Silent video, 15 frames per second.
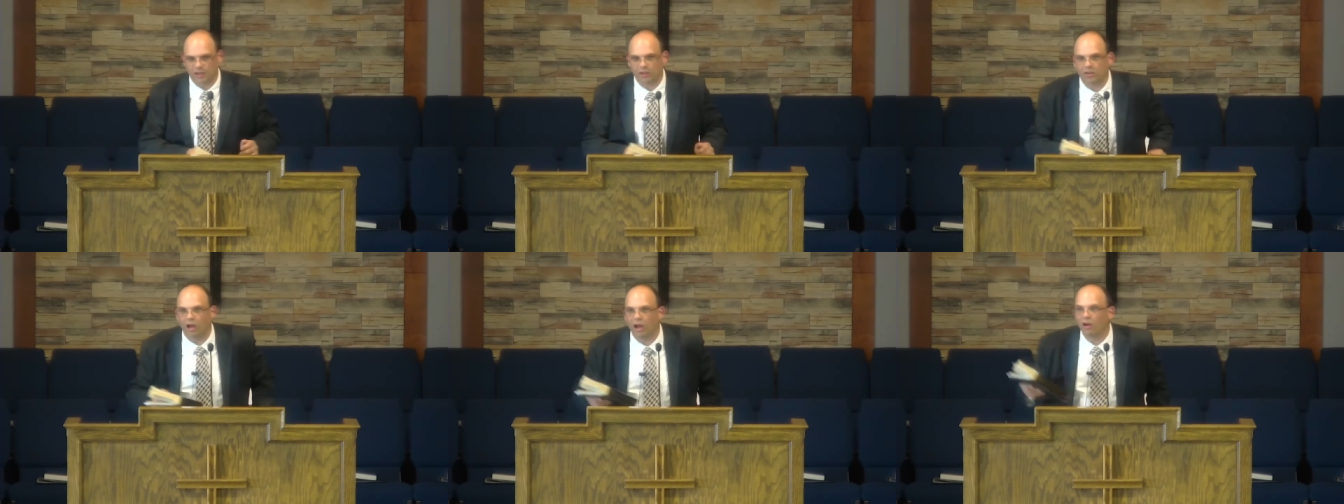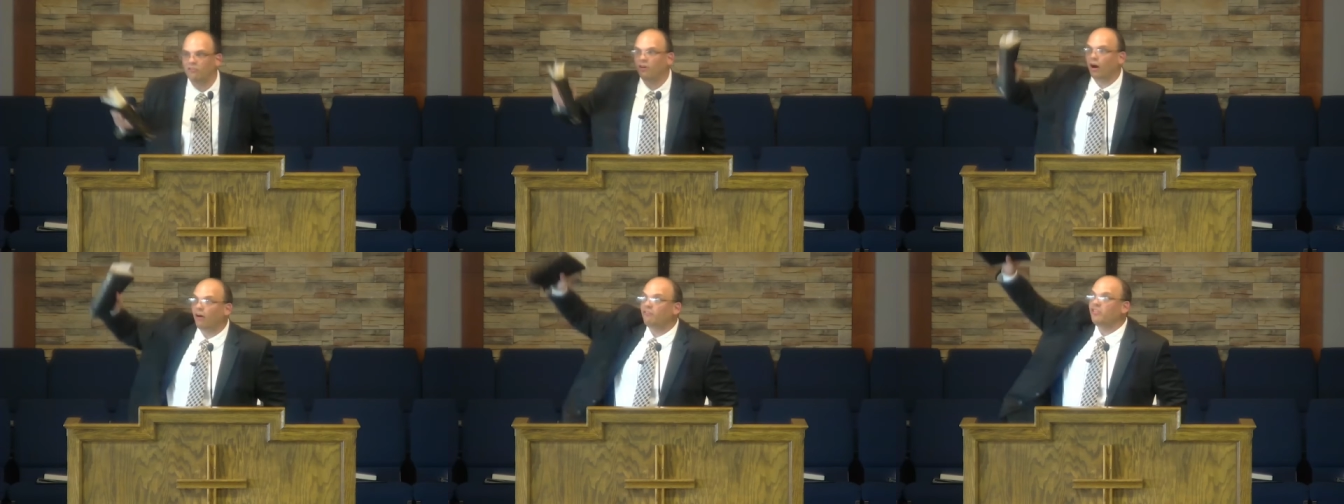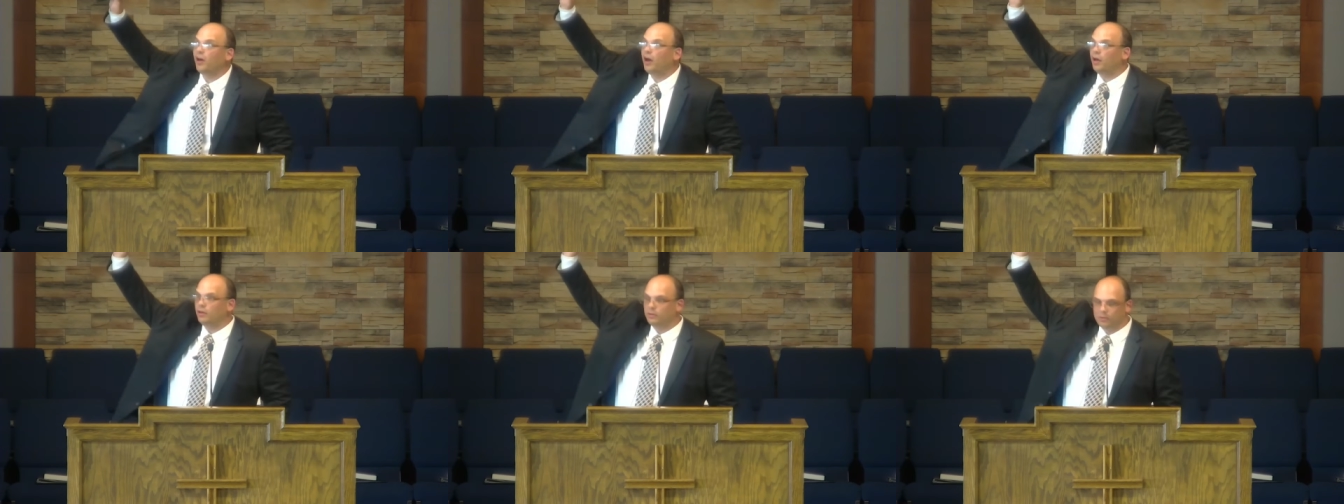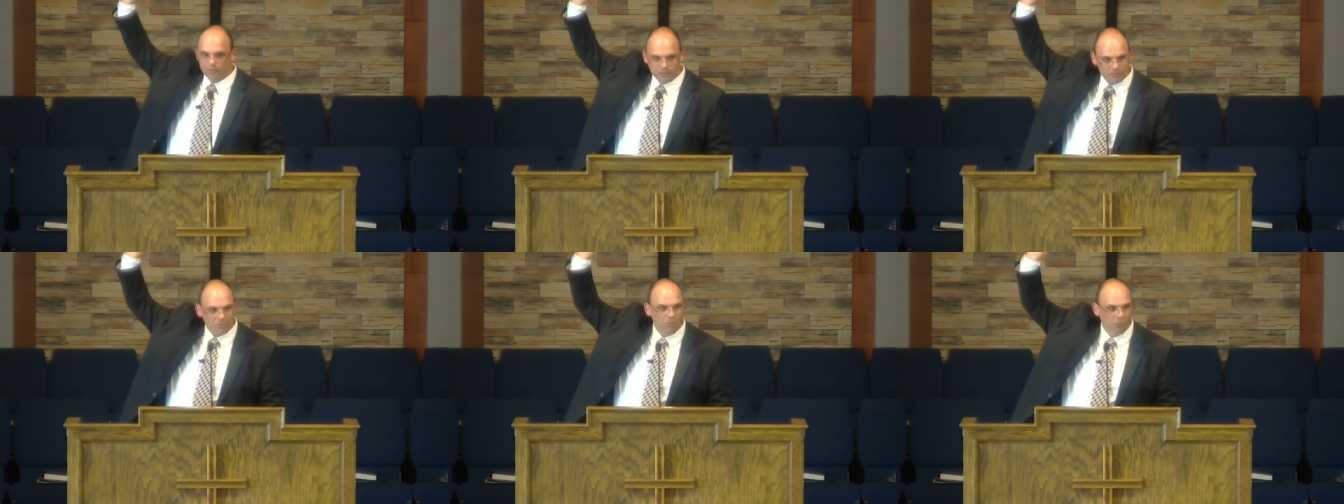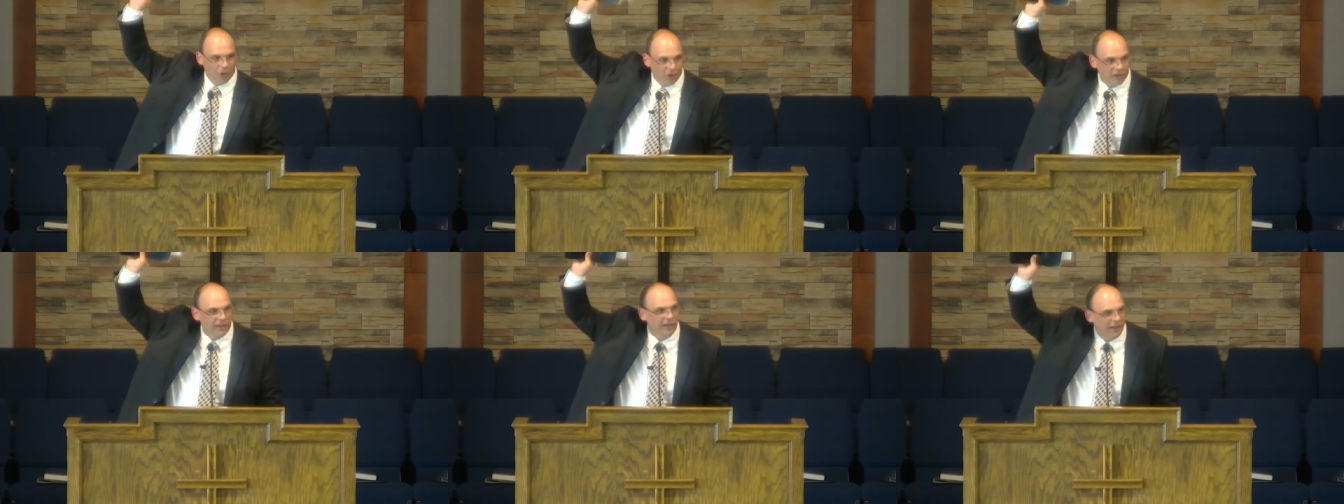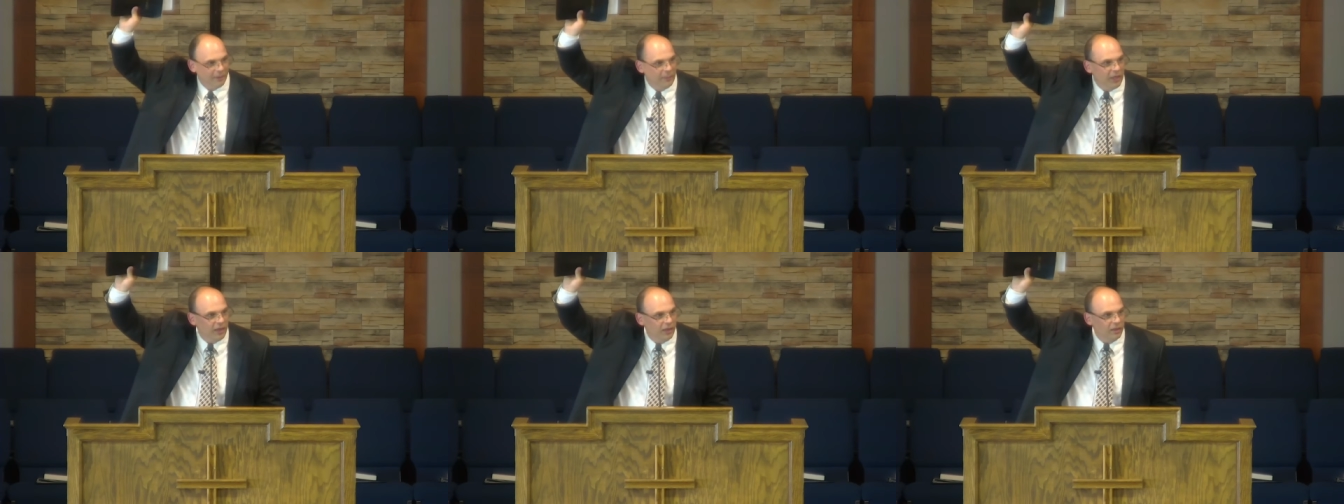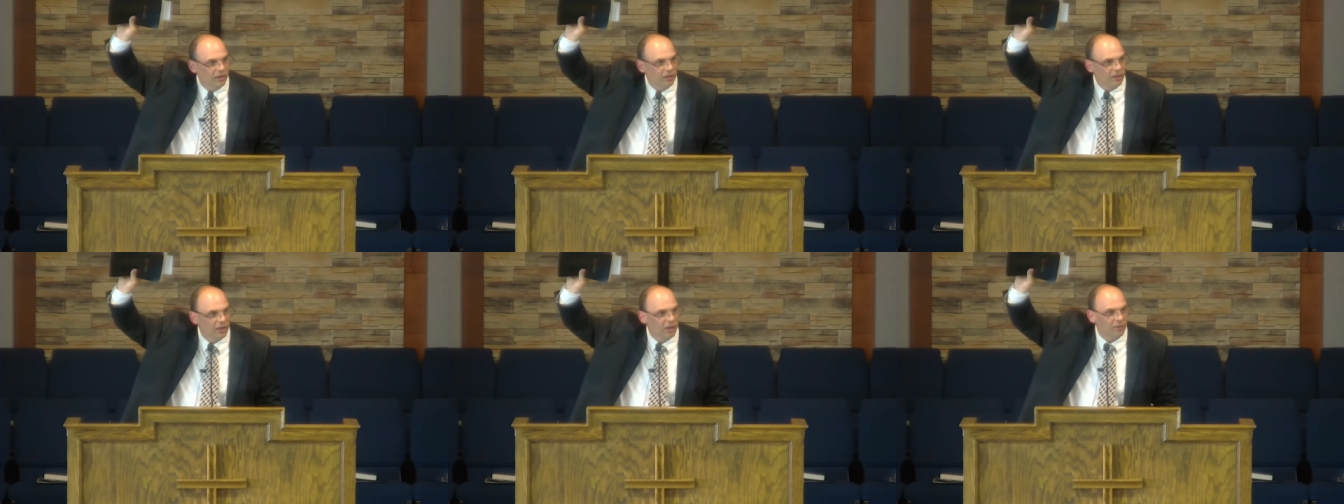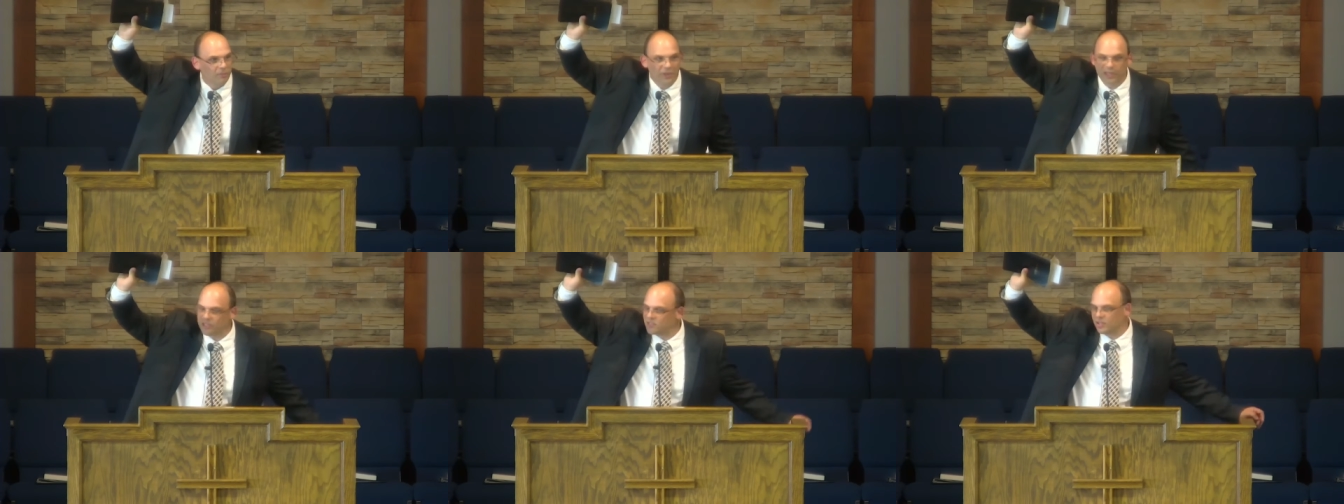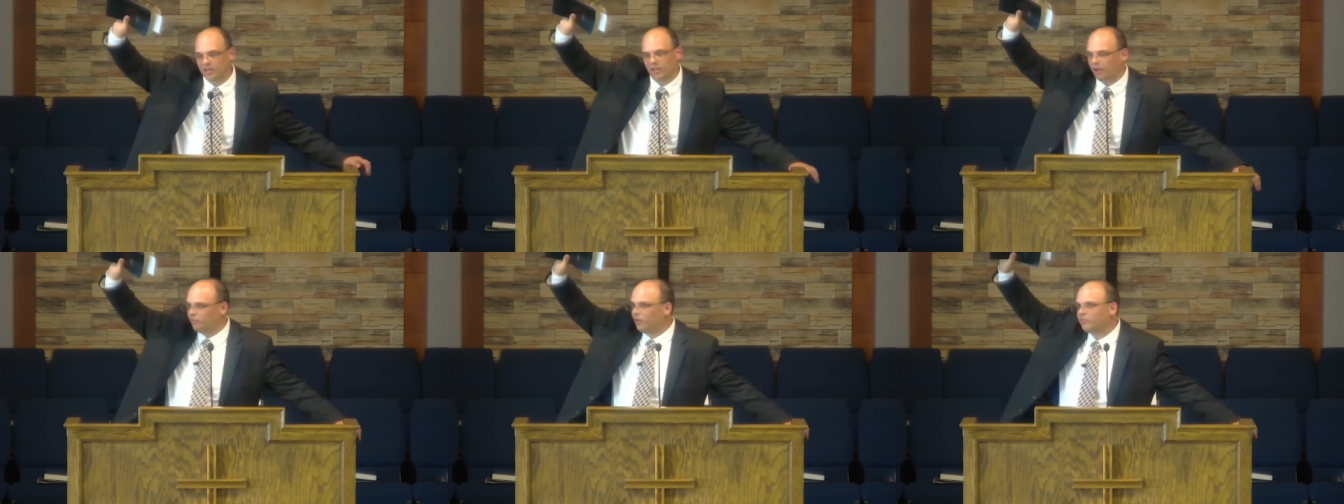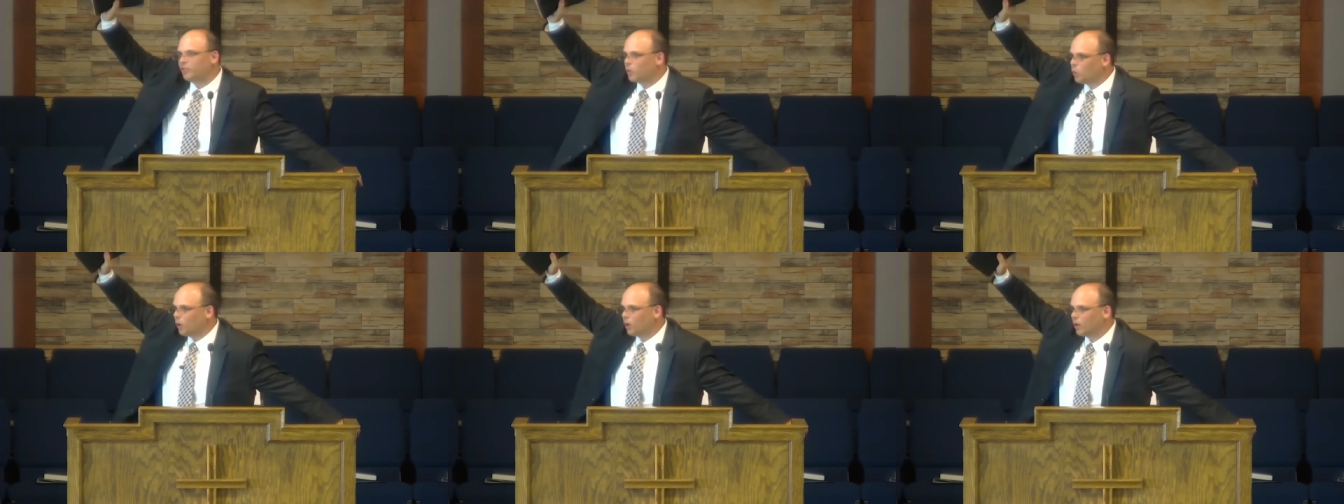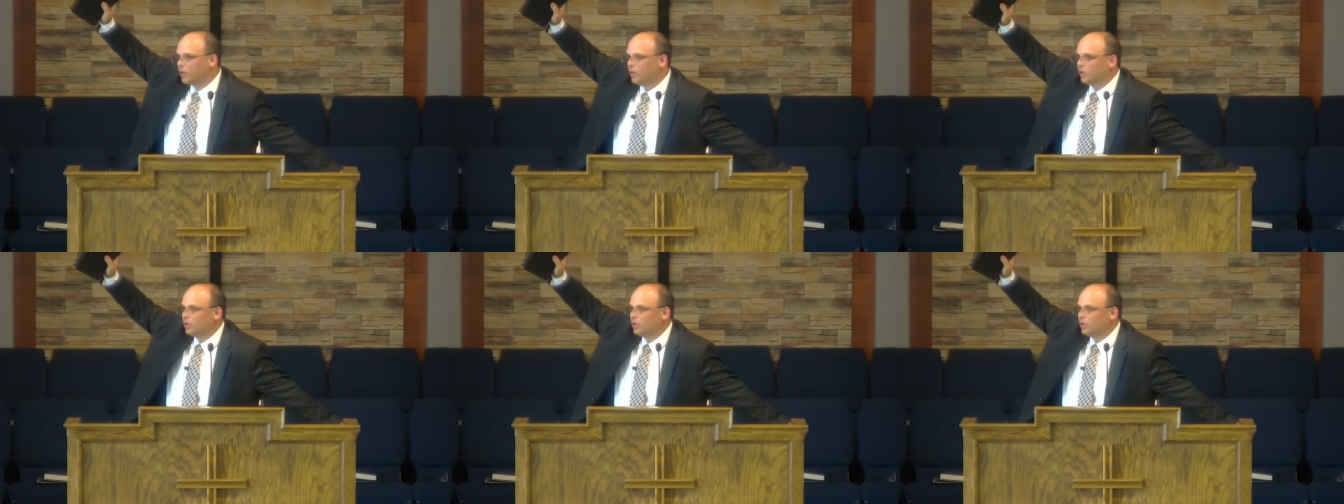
love of the book. Amen? Amen. Because the love of the word.